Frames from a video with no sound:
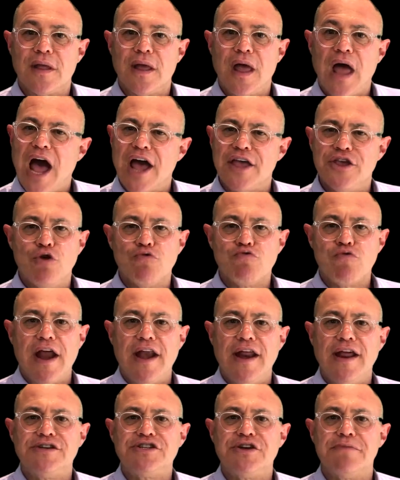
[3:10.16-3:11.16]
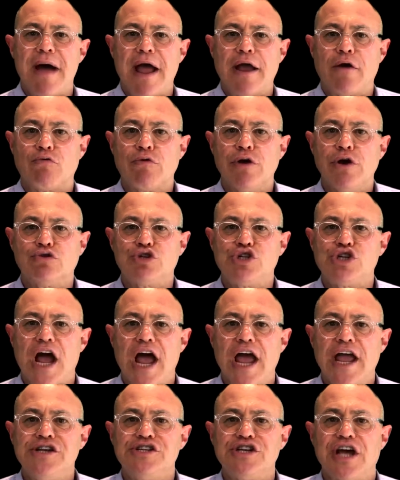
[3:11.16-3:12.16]
Are you ready to make real
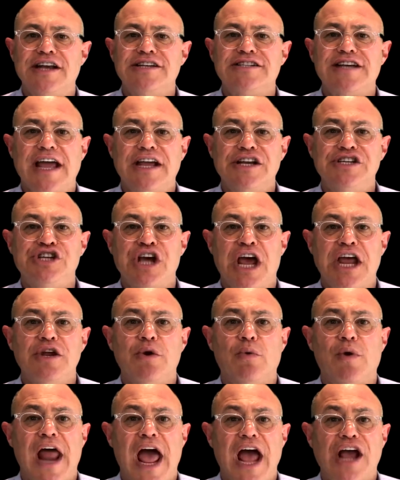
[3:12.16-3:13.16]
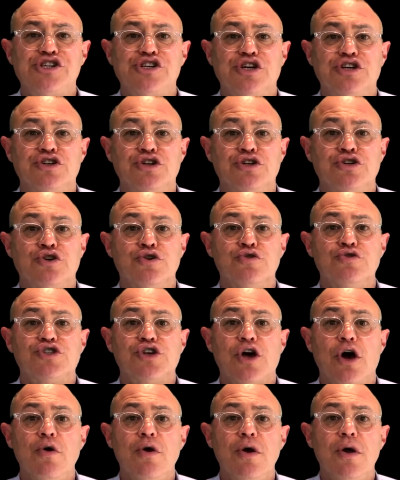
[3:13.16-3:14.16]
change and take genuine action to do
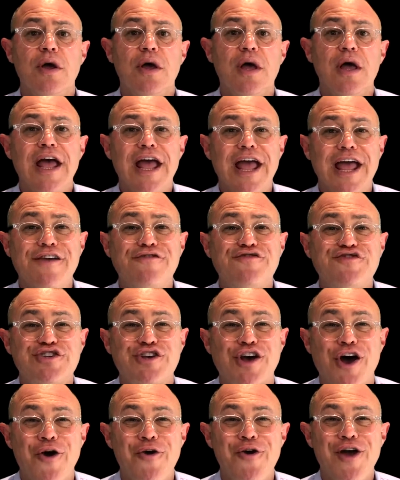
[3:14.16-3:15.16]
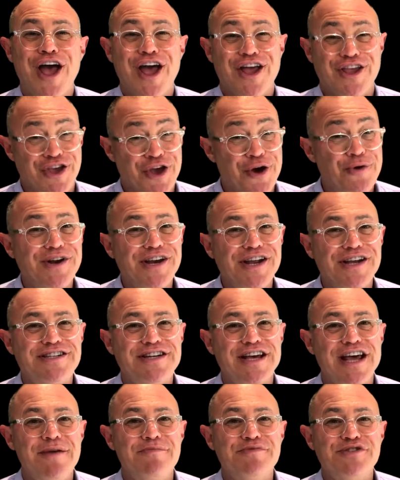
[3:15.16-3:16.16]
so? If so, you and your
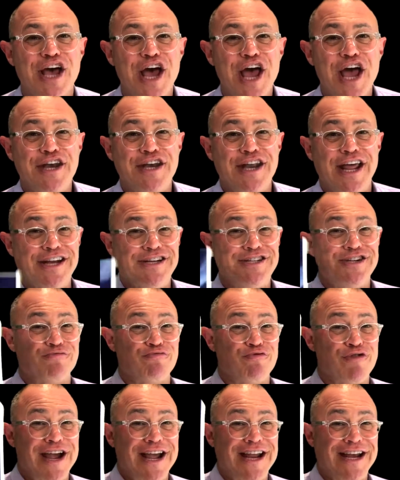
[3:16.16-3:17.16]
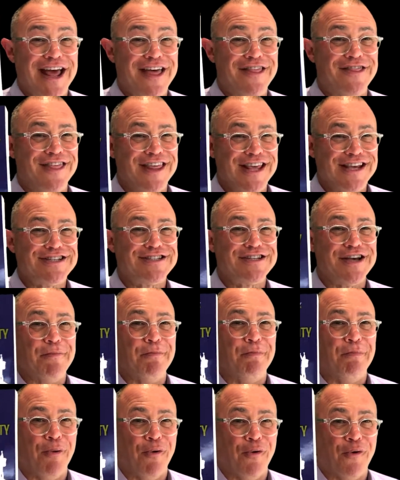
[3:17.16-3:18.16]
teams need to read this
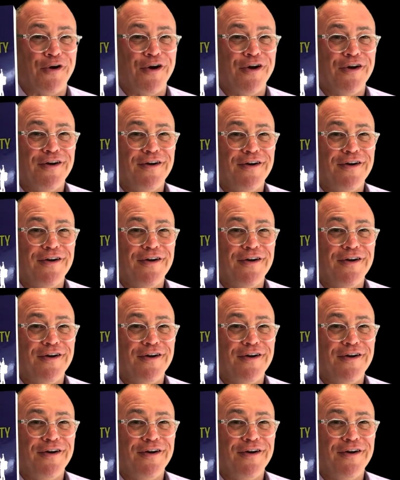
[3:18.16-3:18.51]
book.